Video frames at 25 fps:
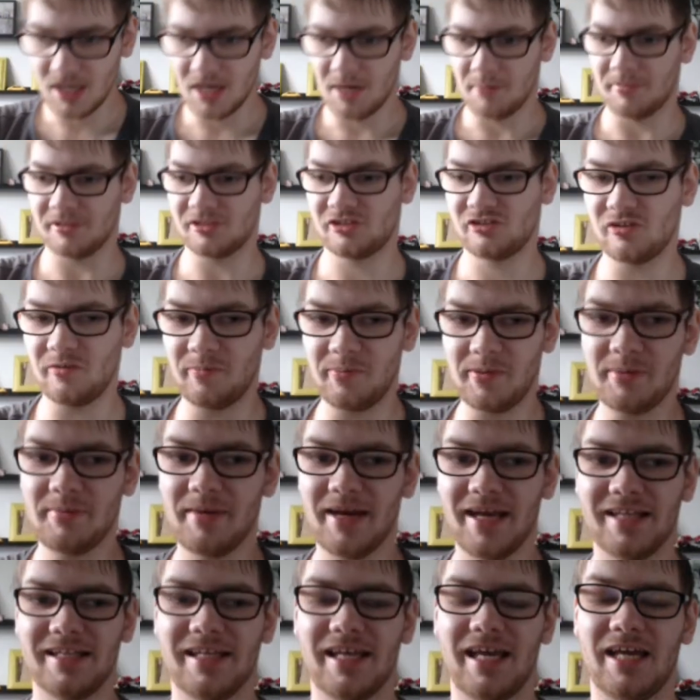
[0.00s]
But
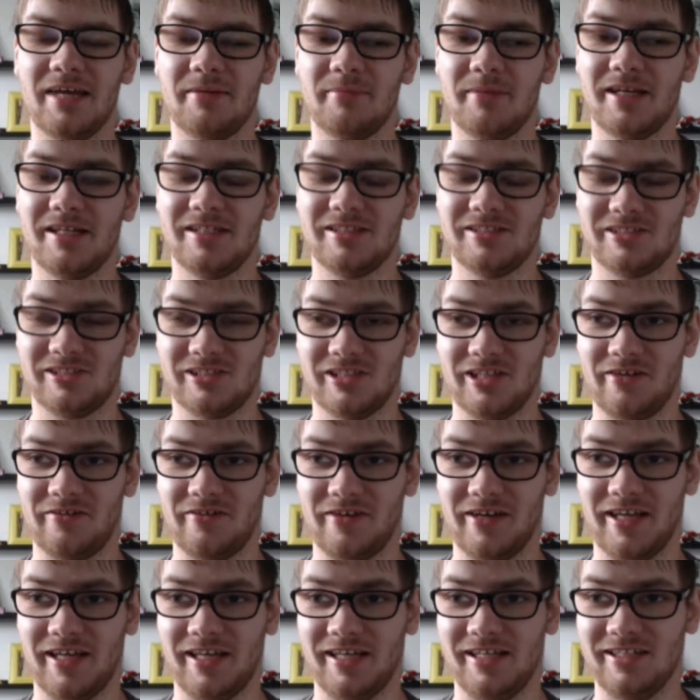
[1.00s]
Superman the Animated
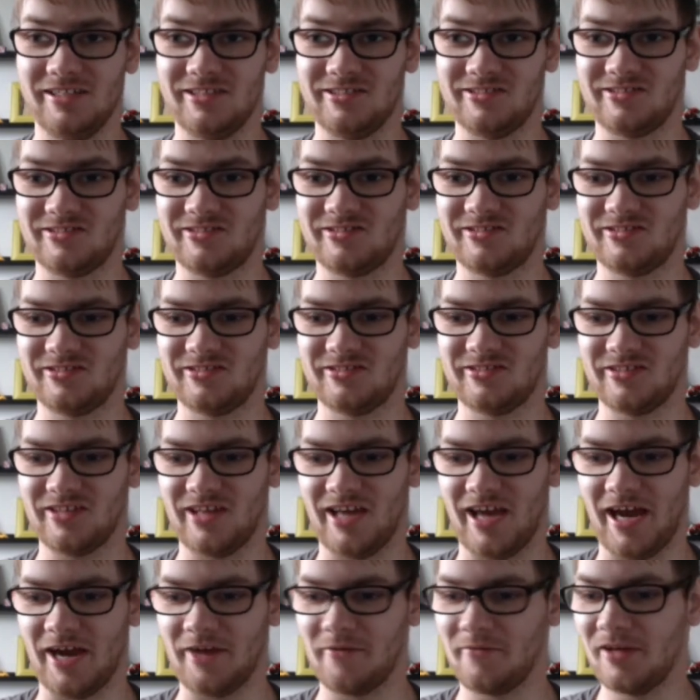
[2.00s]
Series
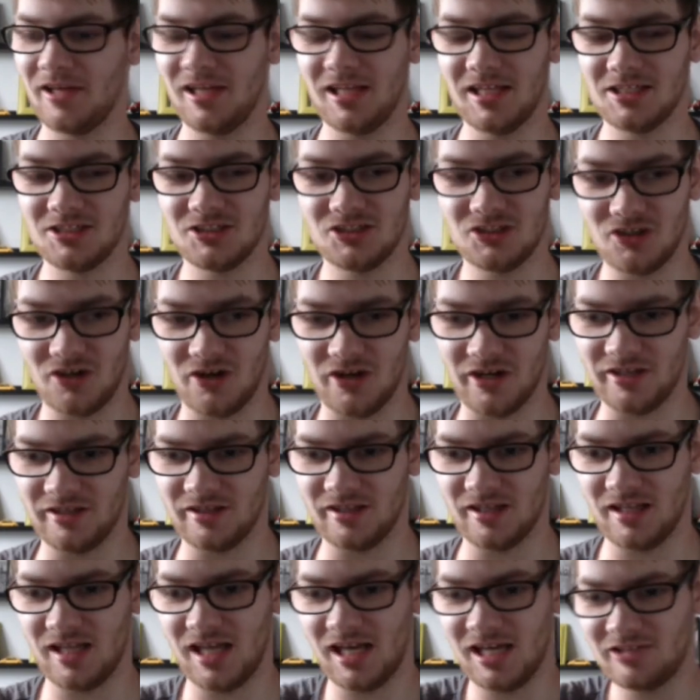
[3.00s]
I really enjoyed
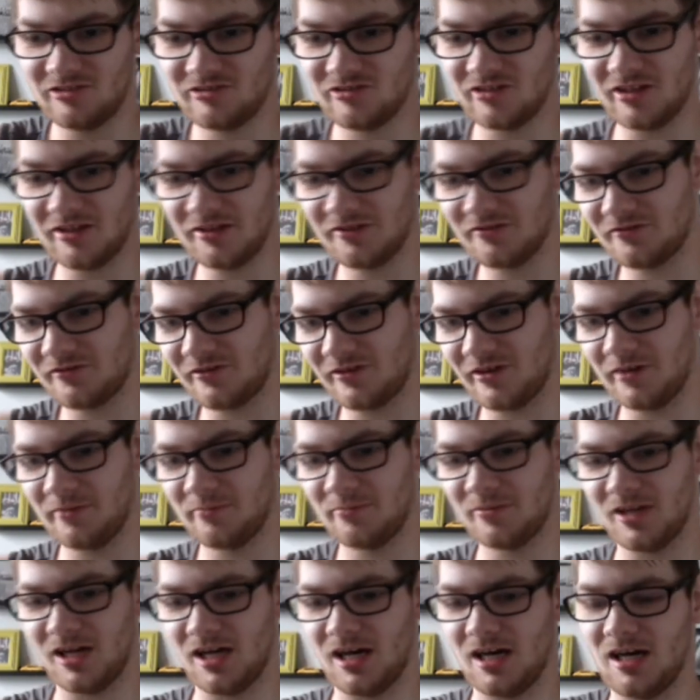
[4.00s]
the Last Son of
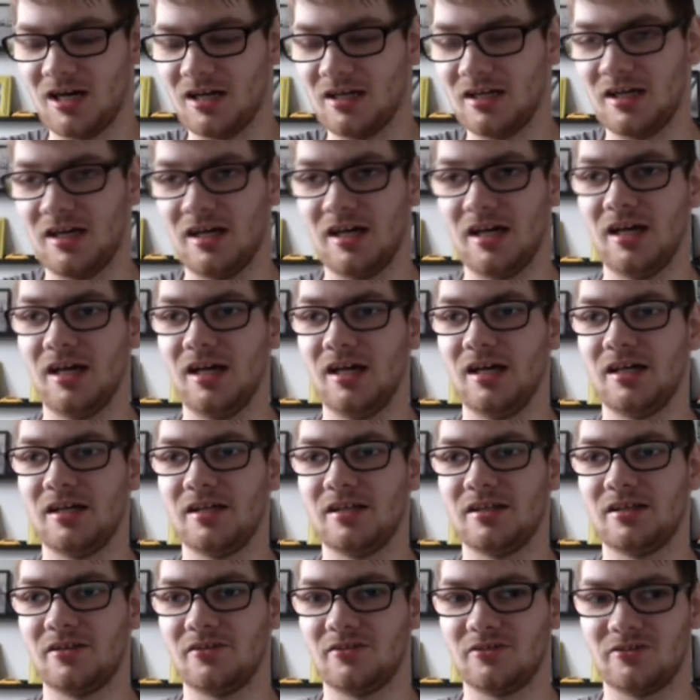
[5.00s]
Krypton,
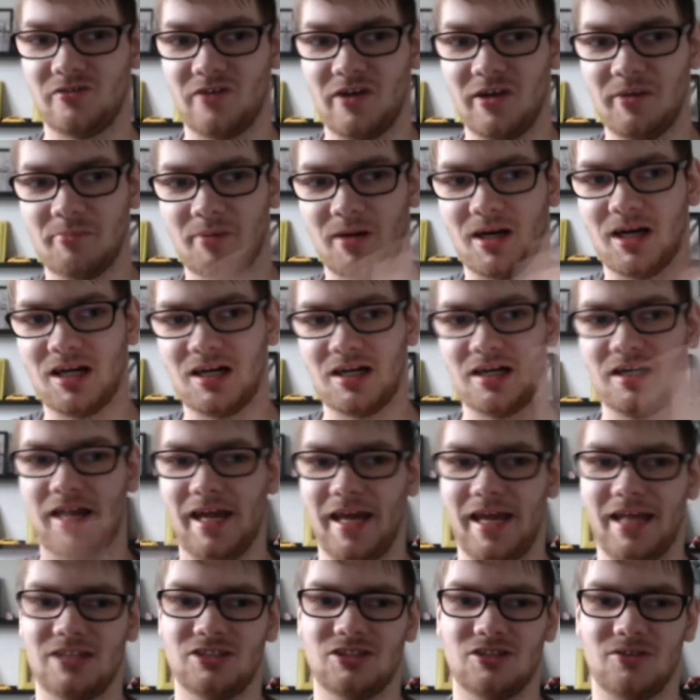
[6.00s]
uh, the three part.
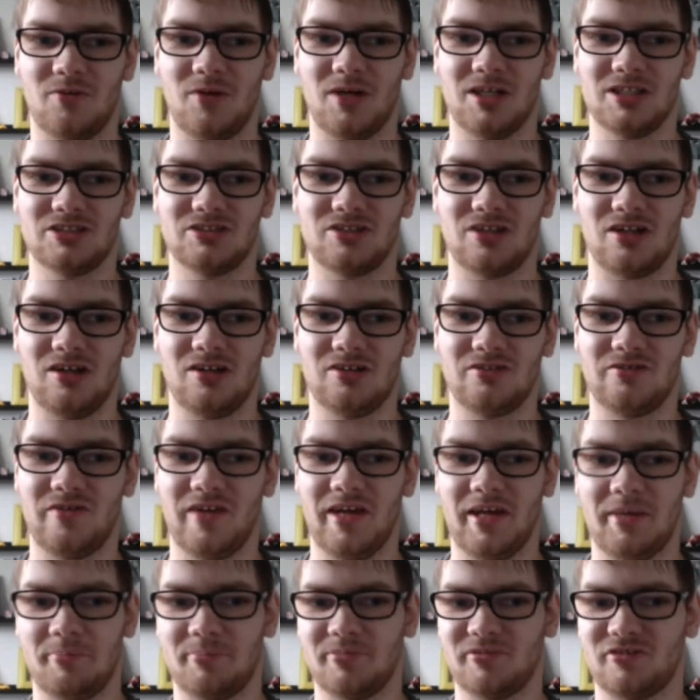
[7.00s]
I actually watched all
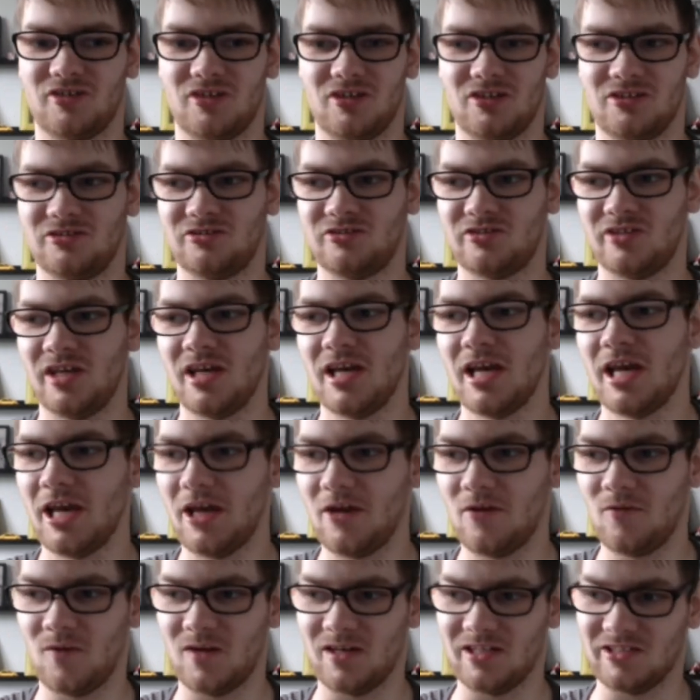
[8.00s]
three episodes
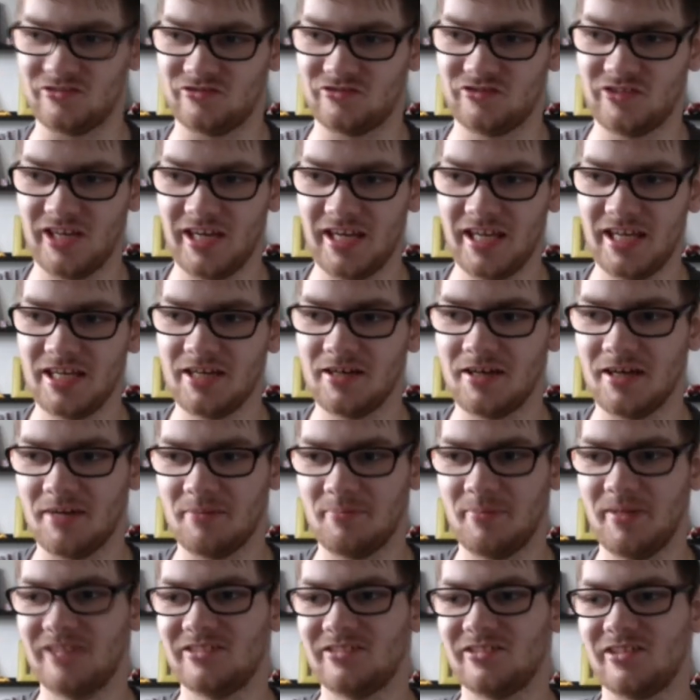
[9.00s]
in one sitting, uh,
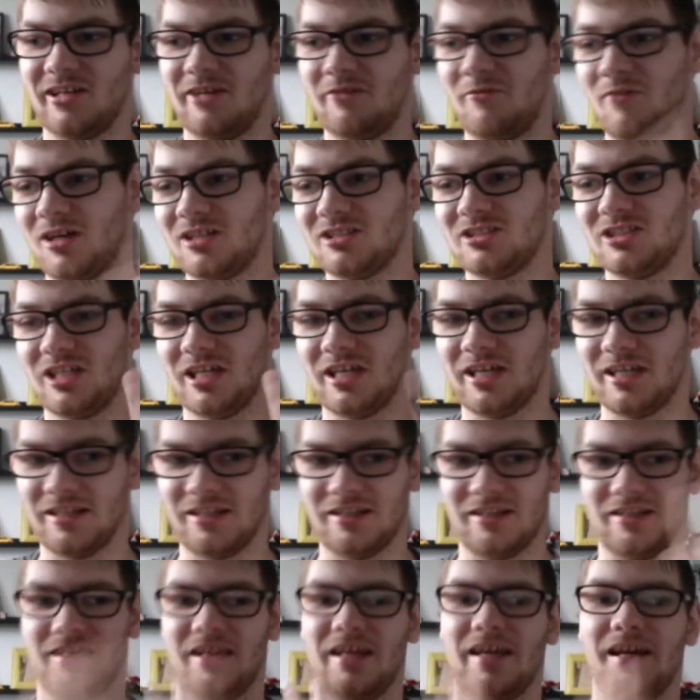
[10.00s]
basically watching it
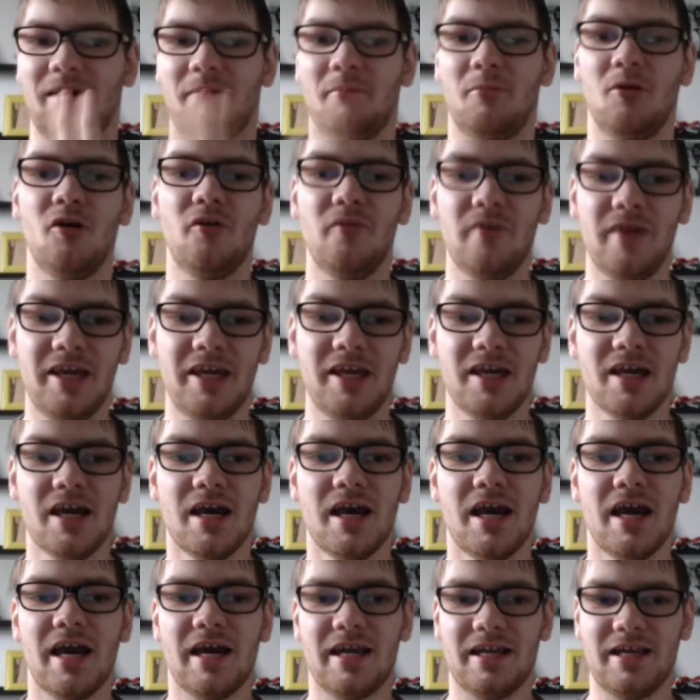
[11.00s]
like a movie,
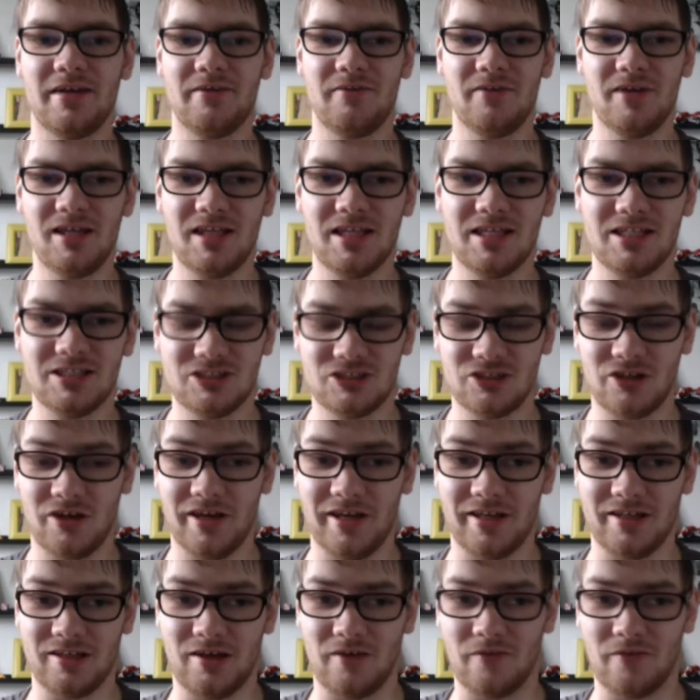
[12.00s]
and I really enjoyed it.